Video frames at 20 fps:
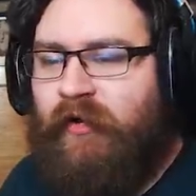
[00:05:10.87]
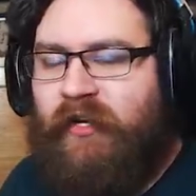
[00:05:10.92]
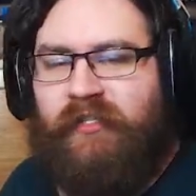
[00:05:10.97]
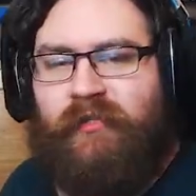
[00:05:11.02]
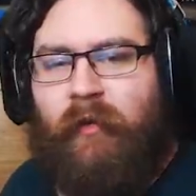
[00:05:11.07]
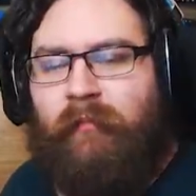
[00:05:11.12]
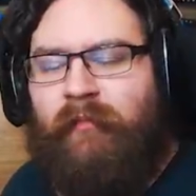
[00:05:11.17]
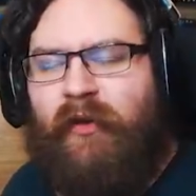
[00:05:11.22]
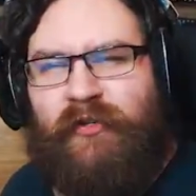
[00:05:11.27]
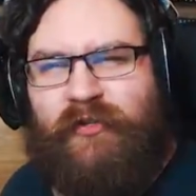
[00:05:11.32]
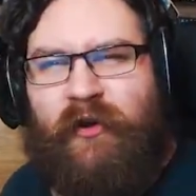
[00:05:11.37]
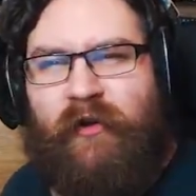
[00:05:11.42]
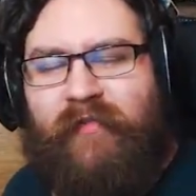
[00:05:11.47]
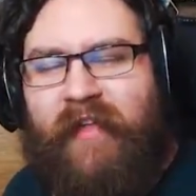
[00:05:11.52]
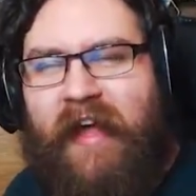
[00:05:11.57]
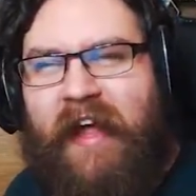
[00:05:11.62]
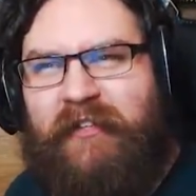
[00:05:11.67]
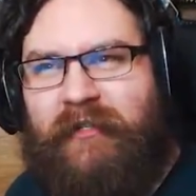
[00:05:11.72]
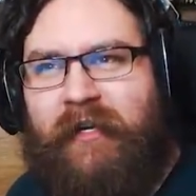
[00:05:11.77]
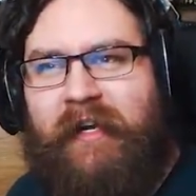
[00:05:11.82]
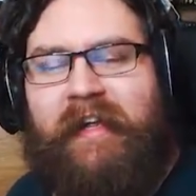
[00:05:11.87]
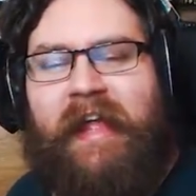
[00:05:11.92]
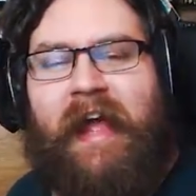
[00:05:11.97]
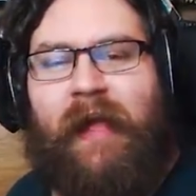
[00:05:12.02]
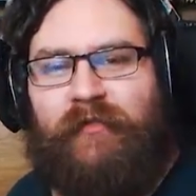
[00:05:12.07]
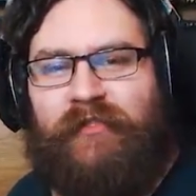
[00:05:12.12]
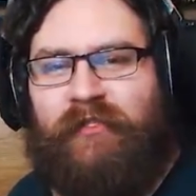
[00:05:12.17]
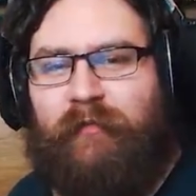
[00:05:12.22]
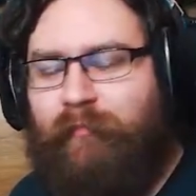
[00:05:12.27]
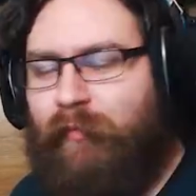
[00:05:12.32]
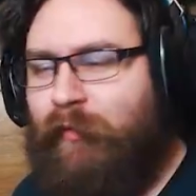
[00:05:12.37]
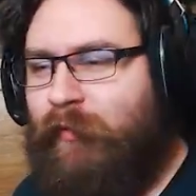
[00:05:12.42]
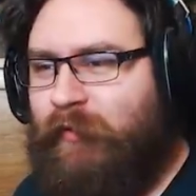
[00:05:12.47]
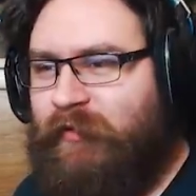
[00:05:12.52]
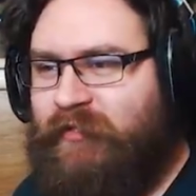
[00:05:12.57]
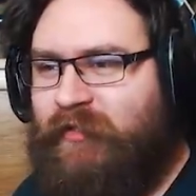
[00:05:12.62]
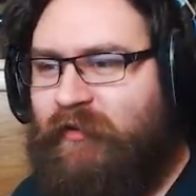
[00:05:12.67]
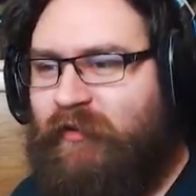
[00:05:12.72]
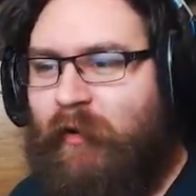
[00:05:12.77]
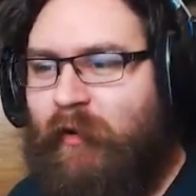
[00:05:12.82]
so I'm not sure if that actually counts the
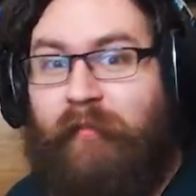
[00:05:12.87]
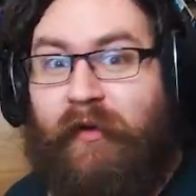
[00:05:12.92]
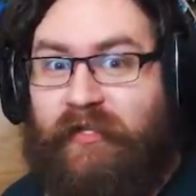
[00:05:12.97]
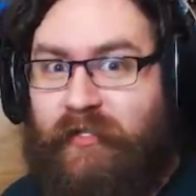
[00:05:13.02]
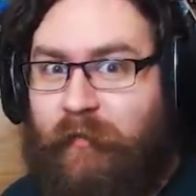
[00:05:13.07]
balls or not. But to